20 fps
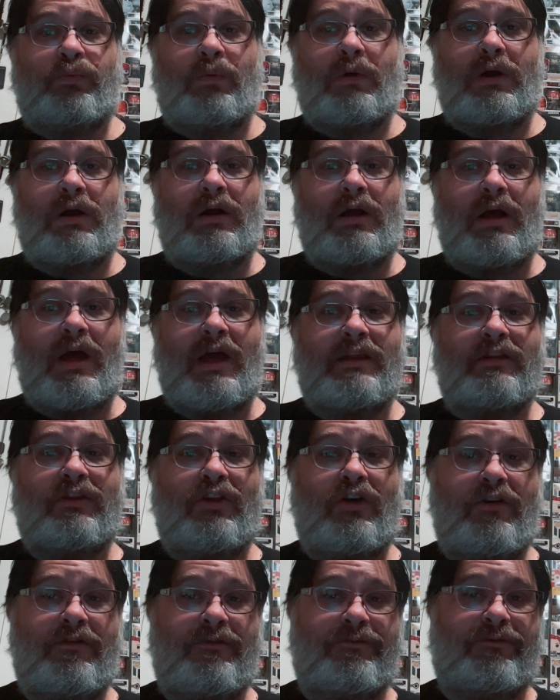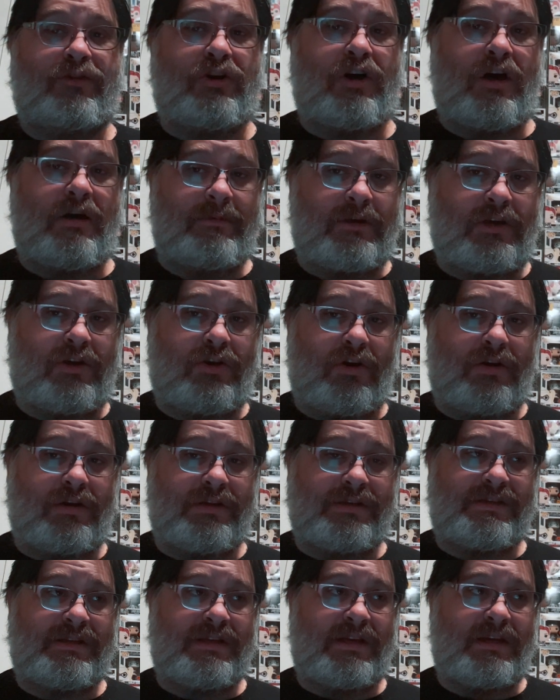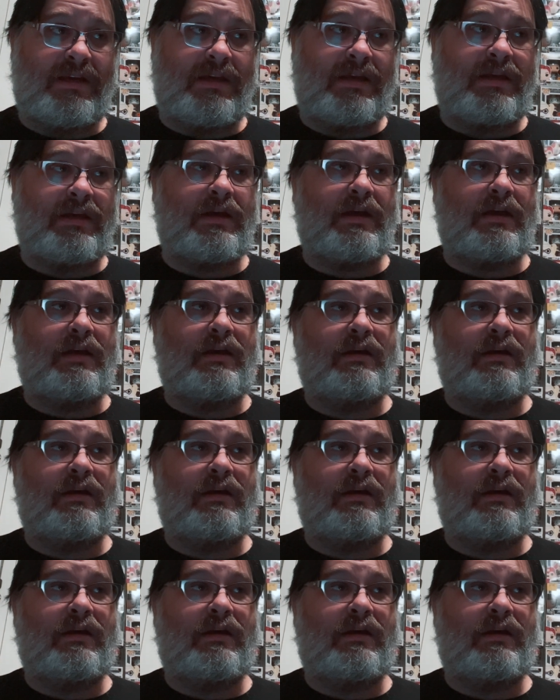where I love Common Courtesy.